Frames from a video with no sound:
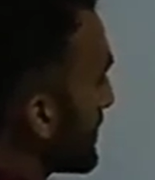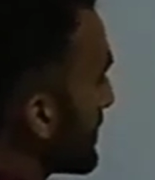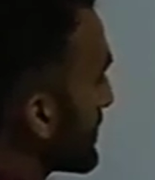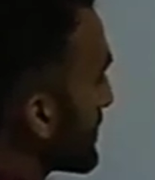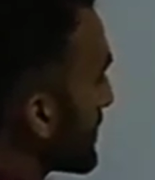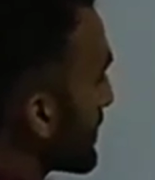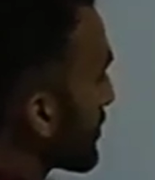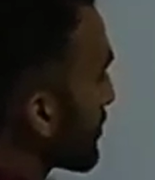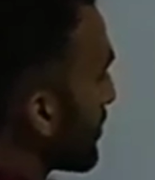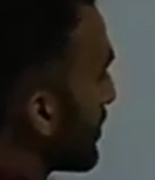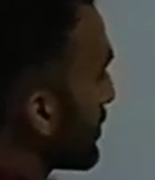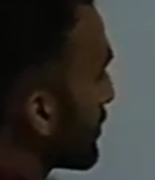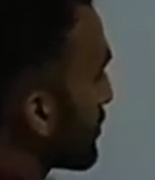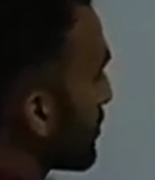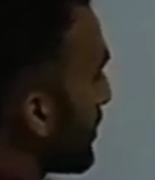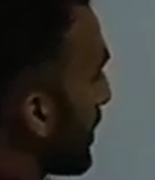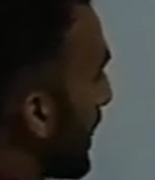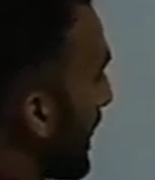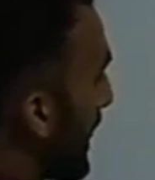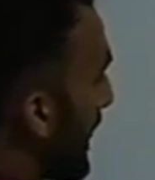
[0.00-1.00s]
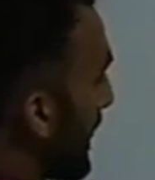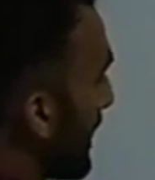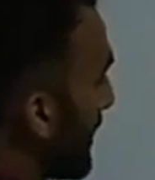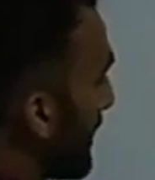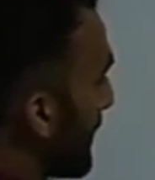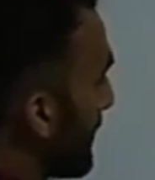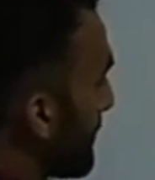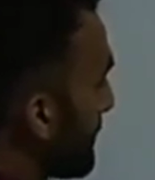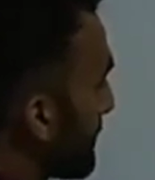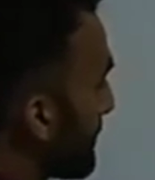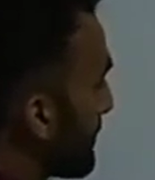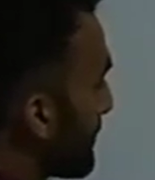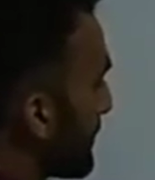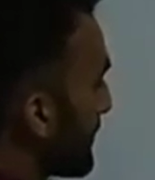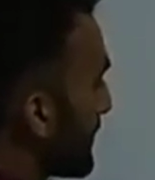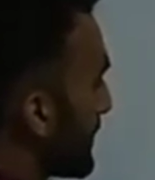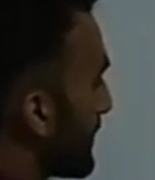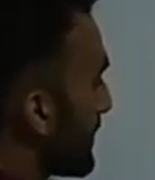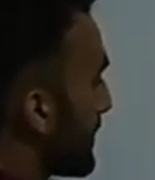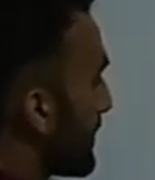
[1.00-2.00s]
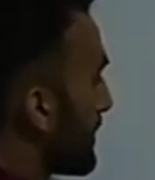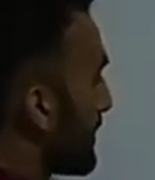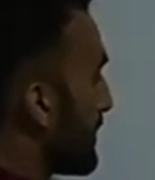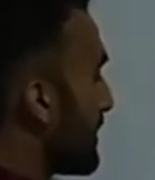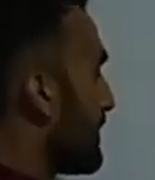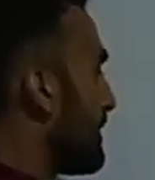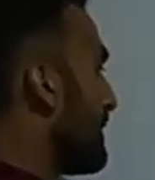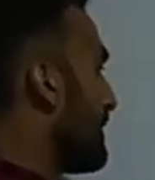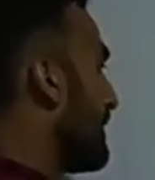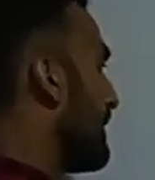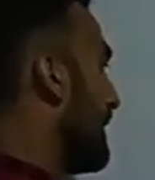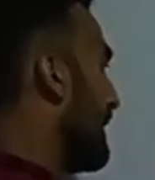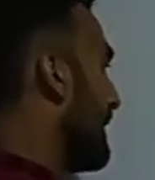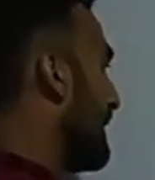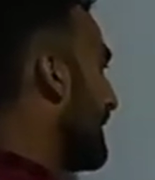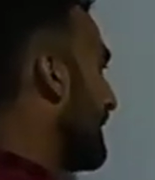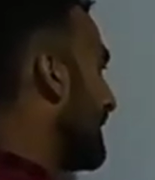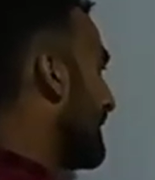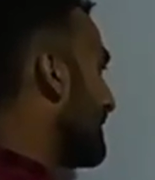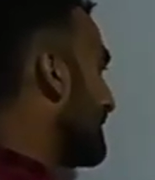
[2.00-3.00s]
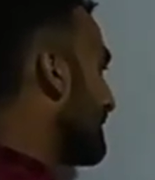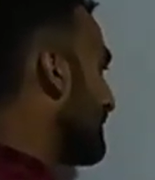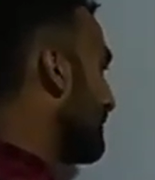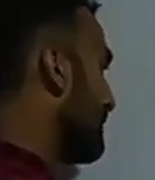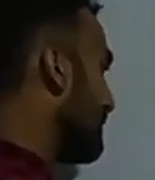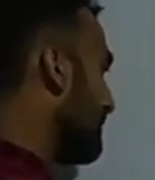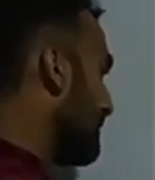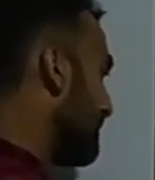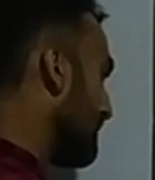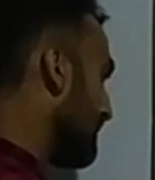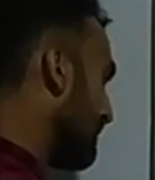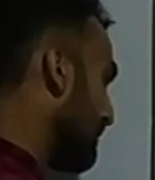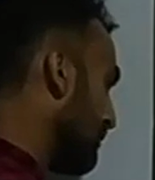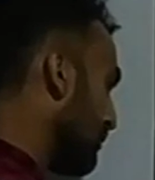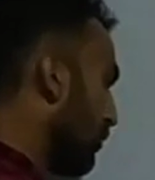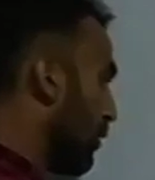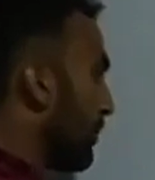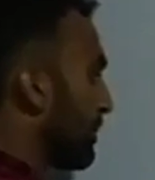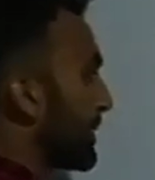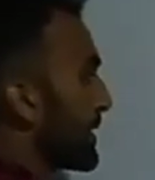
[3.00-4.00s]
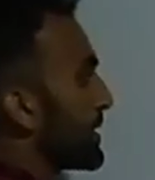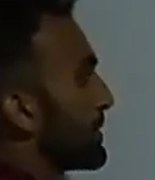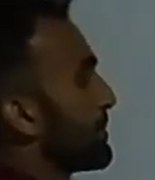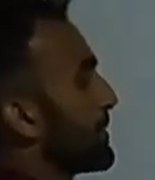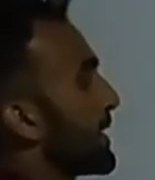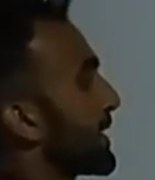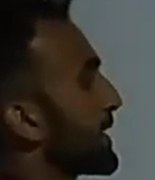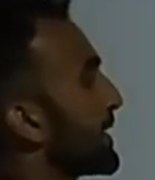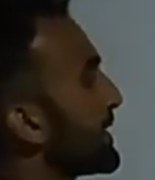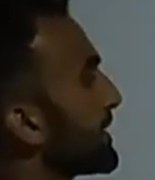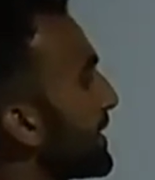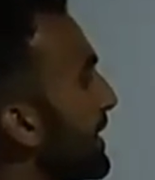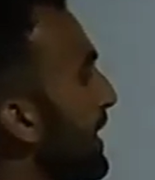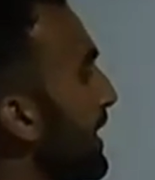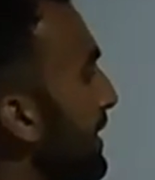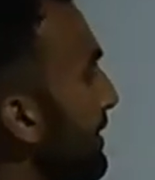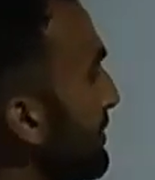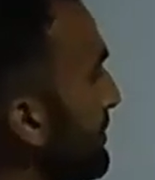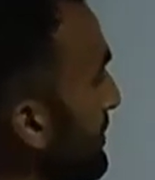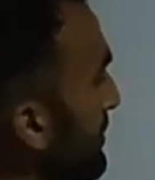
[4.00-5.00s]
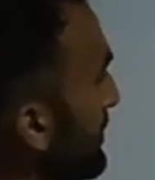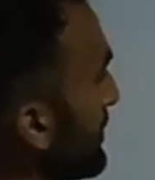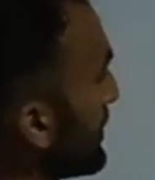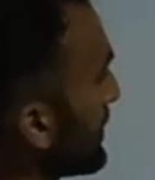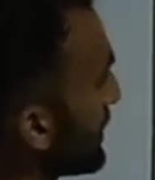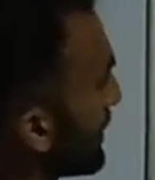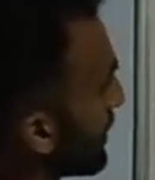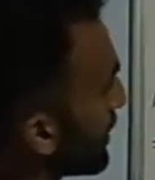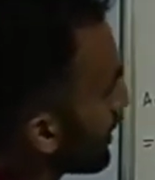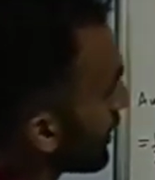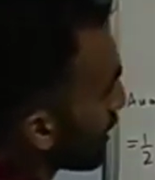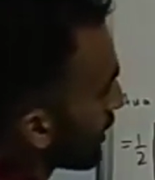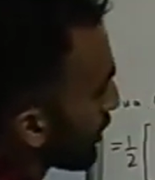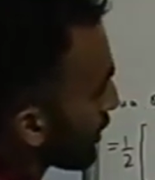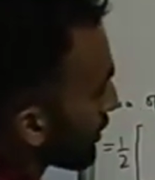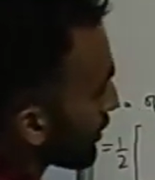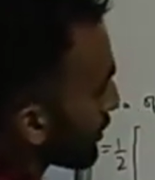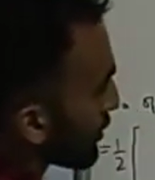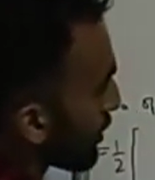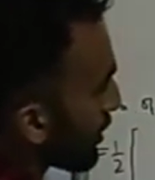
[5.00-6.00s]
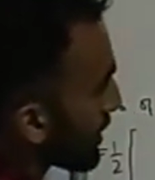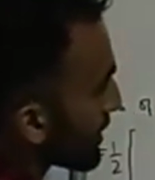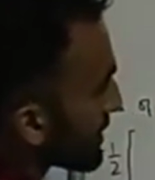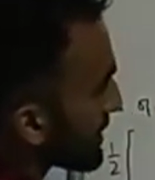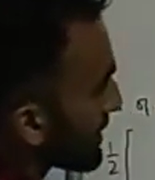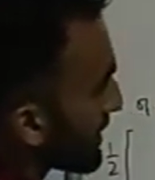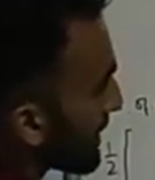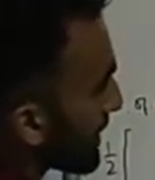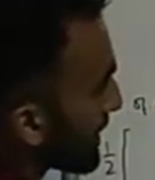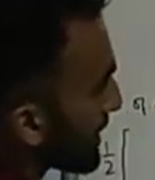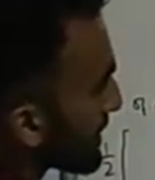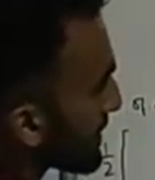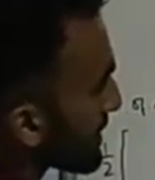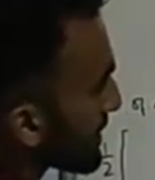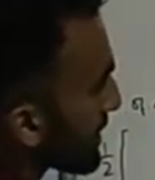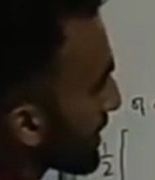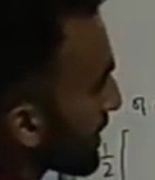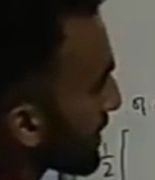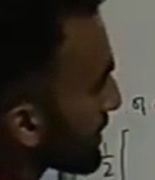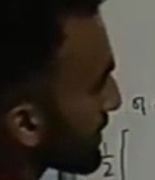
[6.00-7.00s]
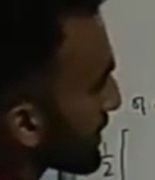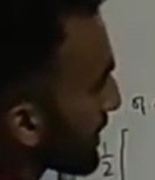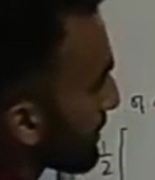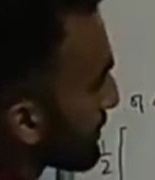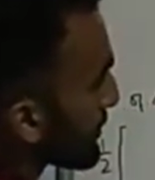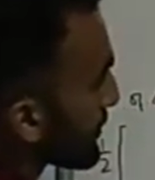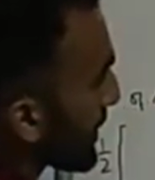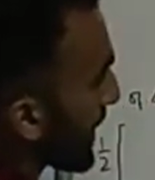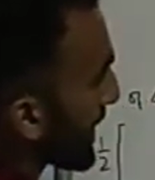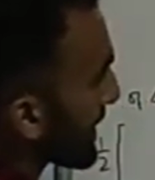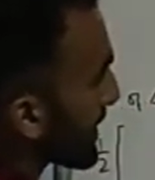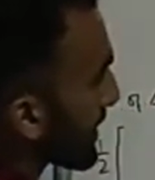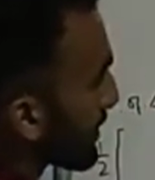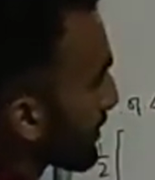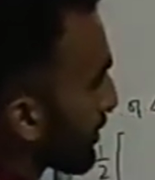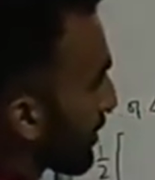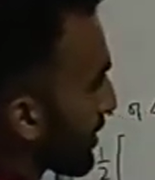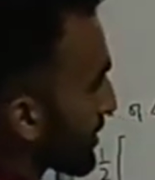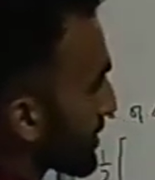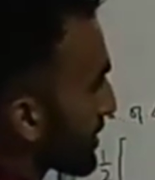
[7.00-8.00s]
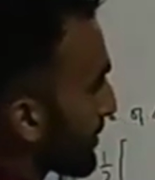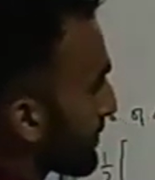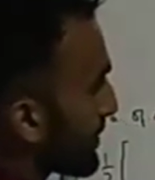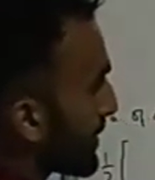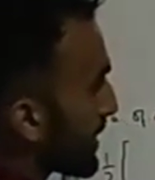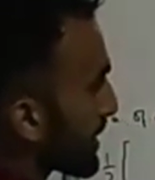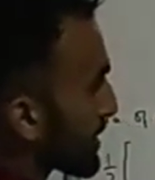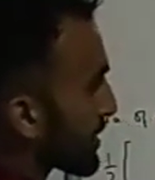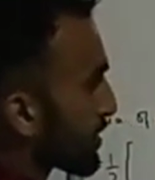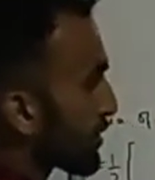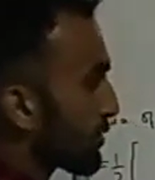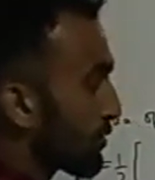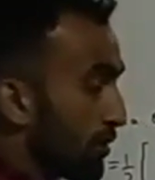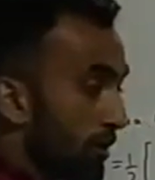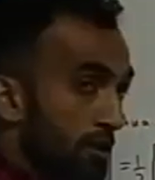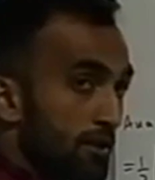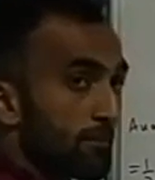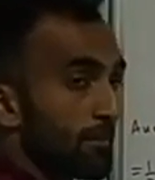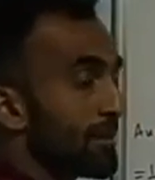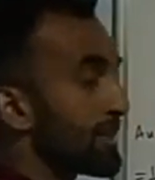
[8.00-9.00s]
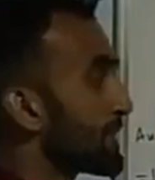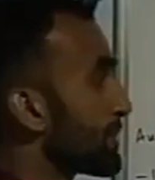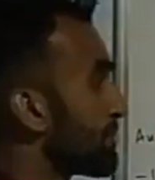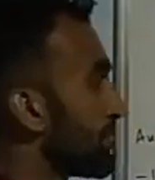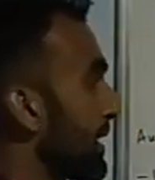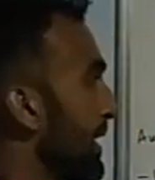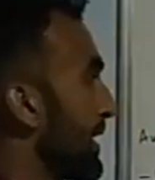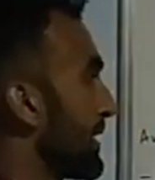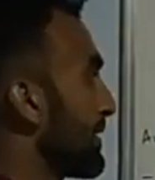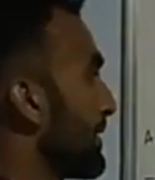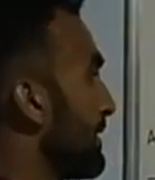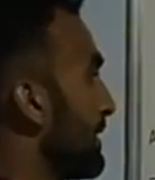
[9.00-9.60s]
is equal to half, and open a bracket, half. Cross this, subtract the cross of this, cross multiply.